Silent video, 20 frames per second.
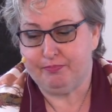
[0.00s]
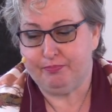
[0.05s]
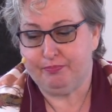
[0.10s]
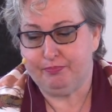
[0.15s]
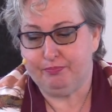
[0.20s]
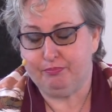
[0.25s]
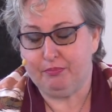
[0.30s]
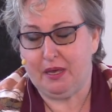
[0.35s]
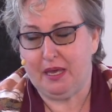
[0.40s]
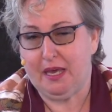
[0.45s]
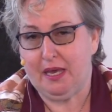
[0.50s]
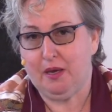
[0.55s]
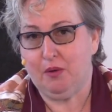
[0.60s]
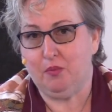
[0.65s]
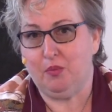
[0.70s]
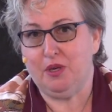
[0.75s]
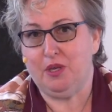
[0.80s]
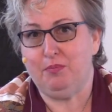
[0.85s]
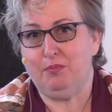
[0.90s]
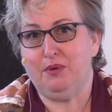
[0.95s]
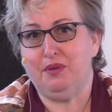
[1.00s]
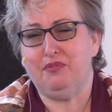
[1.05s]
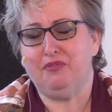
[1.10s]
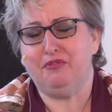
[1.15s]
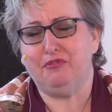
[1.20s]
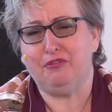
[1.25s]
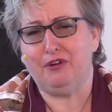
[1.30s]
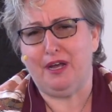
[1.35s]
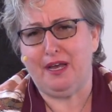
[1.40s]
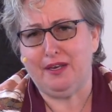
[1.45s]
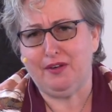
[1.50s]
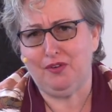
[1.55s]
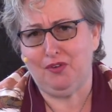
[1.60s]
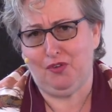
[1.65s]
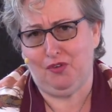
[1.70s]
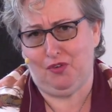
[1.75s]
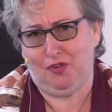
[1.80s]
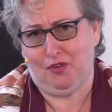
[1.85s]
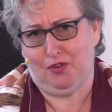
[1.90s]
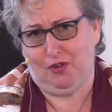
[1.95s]
May we
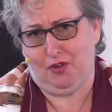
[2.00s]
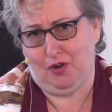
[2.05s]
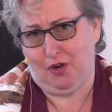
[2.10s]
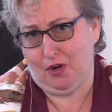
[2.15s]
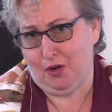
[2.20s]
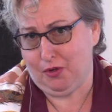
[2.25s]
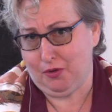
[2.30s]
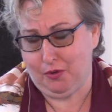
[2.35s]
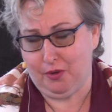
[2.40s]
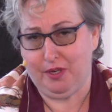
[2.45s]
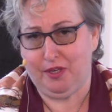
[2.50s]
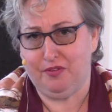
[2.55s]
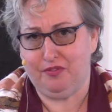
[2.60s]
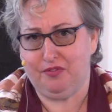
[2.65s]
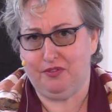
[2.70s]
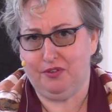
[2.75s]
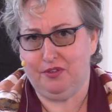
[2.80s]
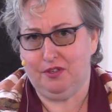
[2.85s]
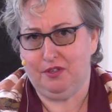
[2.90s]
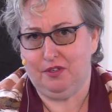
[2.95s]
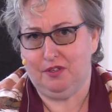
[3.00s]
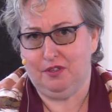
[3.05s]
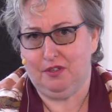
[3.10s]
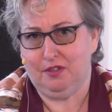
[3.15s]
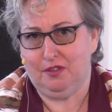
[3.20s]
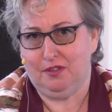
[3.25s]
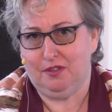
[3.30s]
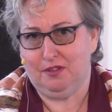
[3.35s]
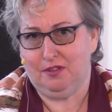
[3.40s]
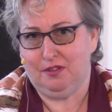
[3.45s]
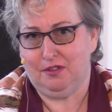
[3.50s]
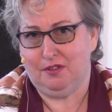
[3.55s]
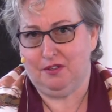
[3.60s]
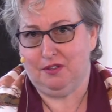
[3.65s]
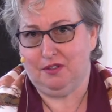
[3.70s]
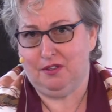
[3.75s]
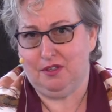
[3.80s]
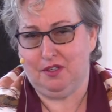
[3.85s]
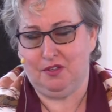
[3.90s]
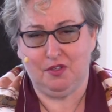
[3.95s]
befriend our
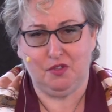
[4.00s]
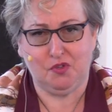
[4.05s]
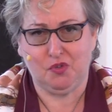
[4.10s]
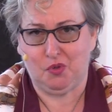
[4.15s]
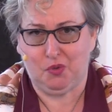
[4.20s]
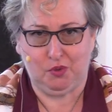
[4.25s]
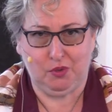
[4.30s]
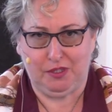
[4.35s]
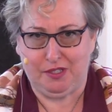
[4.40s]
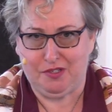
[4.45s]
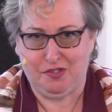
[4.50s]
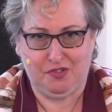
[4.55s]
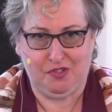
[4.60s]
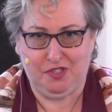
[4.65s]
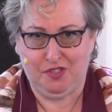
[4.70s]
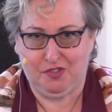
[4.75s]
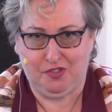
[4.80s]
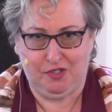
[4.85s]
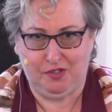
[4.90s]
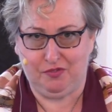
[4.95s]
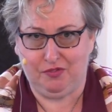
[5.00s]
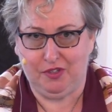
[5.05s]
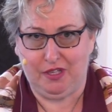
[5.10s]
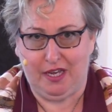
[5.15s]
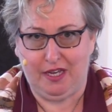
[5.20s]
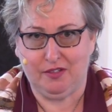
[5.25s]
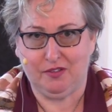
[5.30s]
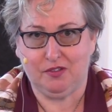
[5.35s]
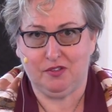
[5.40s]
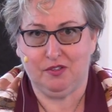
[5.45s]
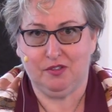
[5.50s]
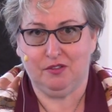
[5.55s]
grief in this holy season of Lent